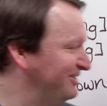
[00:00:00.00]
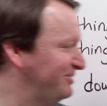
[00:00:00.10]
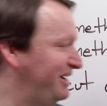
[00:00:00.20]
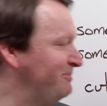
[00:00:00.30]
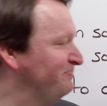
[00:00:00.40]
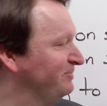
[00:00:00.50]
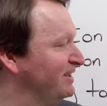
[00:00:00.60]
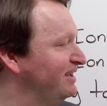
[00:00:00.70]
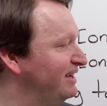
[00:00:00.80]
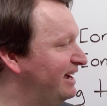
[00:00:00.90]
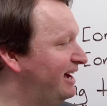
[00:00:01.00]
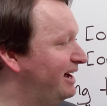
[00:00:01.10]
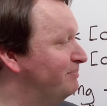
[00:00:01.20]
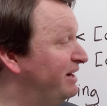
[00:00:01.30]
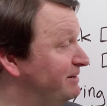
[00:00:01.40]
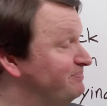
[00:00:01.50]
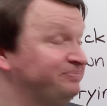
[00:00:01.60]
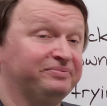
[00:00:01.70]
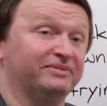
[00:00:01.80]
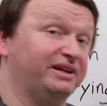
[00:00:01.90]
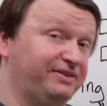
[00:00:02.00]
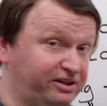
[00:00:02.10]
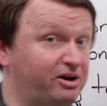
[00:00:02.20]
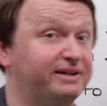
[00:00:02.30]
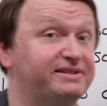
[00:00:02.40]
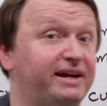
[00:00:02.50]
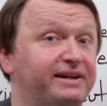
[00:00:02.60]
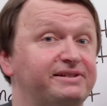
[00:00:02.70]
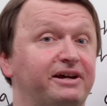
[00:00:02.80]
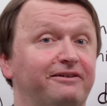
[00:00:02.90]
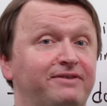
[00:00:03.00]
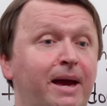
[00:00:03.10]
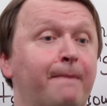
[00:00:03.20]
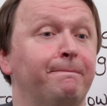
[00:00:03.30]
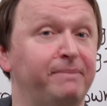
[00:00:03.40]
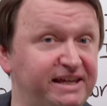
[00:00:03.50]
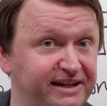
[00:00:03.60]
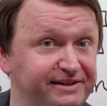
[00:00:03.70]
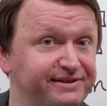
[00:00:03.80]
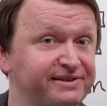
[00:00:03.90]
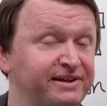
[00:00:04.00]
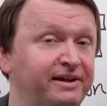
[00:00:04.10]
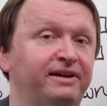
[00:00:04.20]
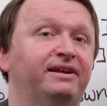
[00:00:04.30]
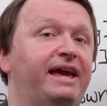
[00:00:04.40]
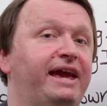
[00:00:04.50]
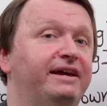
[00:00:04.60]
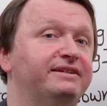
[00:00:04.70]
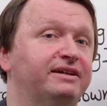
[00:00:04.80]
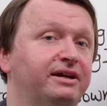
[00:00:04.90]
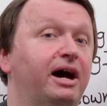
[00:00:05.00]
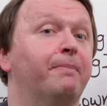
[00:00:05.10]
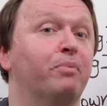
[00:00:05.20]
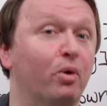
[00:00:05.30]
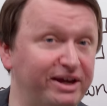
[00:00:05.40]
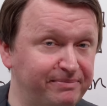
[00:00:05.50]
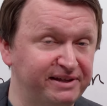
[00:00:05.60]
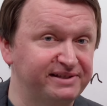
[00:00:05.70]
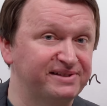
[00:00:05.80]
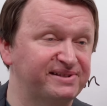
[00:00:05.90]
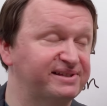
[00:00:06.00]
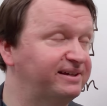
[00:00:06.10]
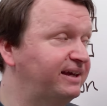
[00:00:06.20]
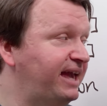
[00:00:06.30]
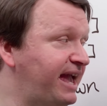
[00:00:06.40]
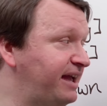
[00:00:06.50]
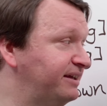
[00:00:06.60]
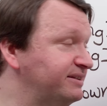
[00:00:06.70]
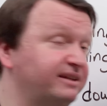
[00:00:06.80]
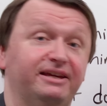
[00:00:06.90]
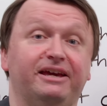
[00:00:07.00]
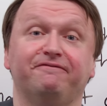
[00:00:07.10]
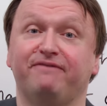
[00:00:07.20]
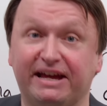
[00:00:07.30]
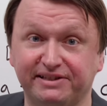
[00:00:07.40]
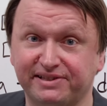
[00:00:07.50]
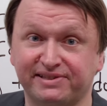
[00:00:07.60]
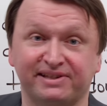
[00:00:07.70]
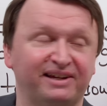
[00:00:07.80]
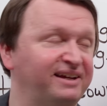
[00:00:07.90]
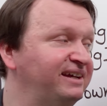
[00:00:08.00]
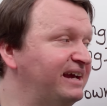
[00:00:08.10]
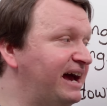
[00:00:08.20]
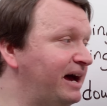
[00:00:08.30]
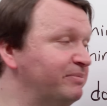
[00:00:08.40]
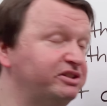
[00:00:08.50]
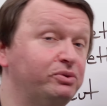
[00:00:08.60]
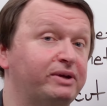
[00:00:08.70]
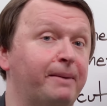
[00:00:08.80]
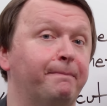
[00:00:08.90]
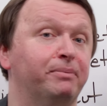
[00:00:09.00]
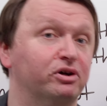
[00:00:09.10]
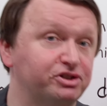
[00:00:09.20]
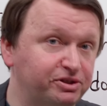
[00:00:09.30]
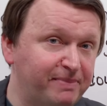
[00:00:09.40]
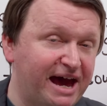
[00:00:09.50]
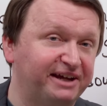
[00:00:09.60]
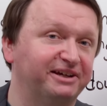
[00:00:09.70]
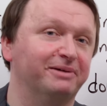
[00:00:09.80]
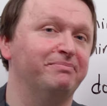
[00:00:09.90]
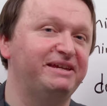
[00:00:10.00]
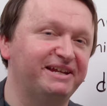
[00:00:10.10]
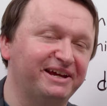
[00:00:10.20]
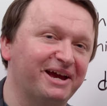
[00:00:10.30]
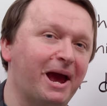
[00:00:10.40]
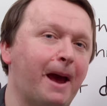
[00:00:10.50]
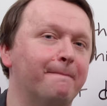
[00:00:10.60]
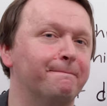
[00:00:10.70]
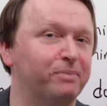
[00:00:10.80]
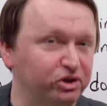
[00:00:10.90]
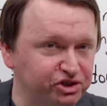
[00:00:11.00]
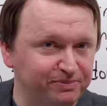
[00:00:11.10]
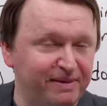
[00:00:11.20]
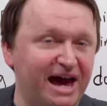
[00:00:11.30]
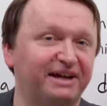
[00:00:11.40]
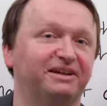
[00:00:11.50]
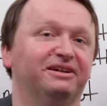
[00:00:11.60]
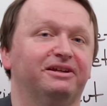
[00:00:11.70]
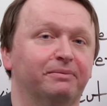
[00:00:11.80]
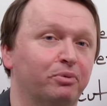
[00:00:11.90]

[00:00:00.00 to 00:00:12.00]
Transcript: Okay? Uh, but in the context of meetings and appointments and events, um, you can push back a meeting, push back an